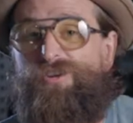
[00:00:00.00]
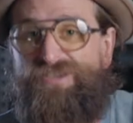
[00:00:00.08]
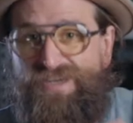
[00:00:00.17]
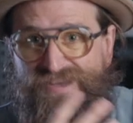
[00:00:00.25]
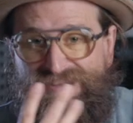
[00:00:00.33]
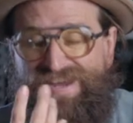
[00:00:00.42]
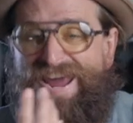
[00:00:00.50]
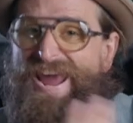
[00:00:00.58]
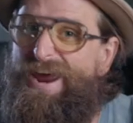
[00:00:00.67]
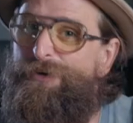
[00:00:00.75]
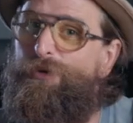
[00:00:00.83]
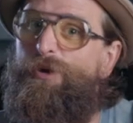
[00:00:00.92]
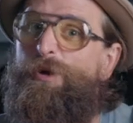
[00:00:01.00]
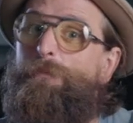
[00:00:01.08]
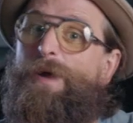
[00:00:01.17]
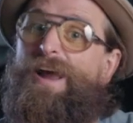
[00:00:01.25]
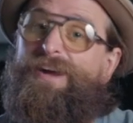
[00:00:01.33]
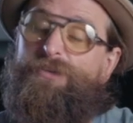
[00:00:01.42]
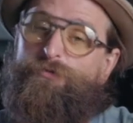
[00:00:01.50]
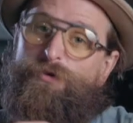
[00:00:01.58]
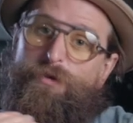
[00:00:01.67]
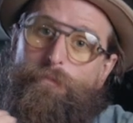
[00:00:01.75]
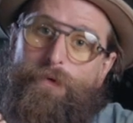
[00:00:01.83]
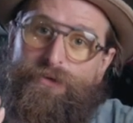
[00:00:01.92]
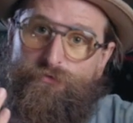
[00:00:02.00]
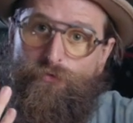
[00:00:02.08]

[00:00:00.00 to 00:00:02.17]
always said that the handle on a bag is one of the best